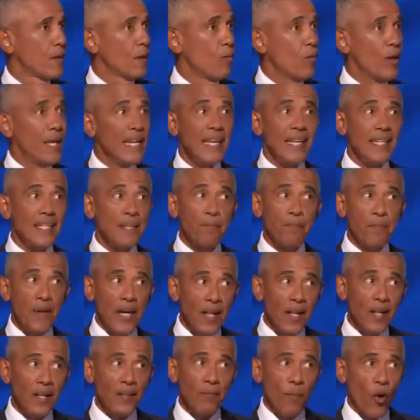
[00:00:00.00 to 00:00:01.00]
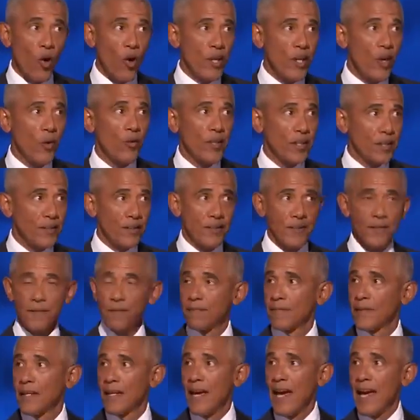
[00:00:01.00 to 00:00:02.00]
we need to build more units
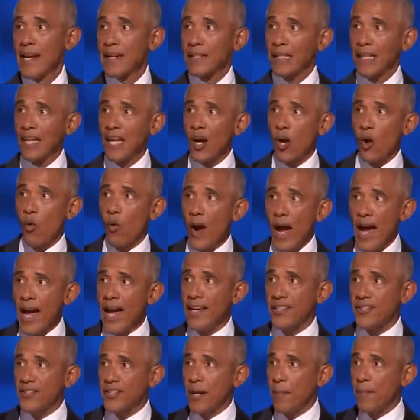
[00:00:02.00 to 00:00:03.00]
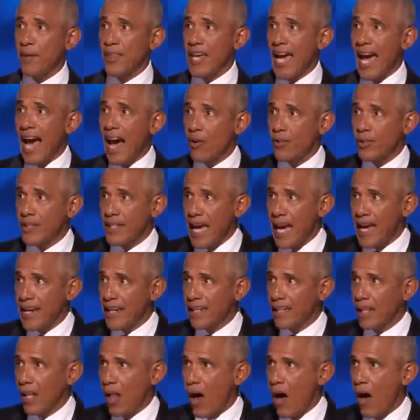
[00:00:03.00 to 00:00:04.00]
and clear away some of the
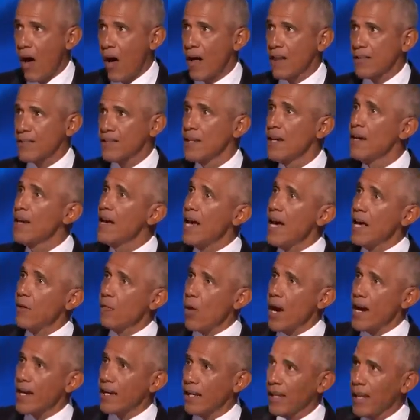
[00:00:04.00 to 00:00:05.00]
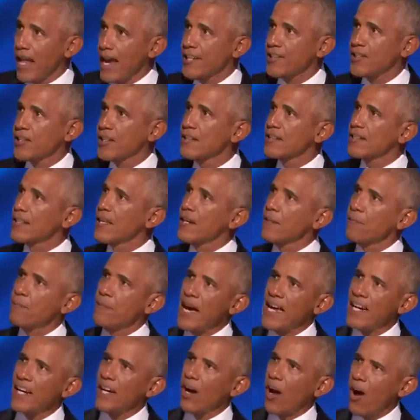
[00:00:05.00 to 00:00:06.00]
outdated laws and regulations that
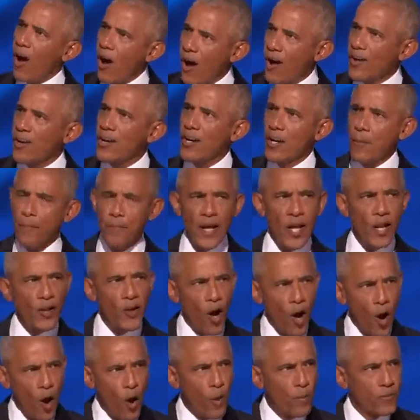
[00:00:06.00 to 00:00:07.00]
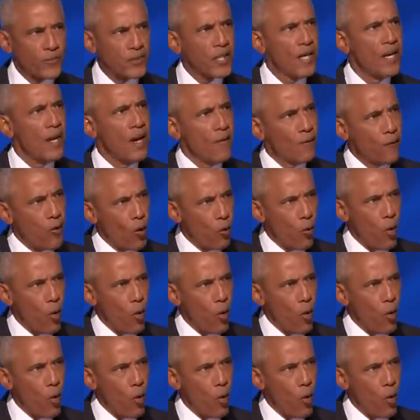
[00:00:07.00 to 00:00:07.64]
made it harder to build homes for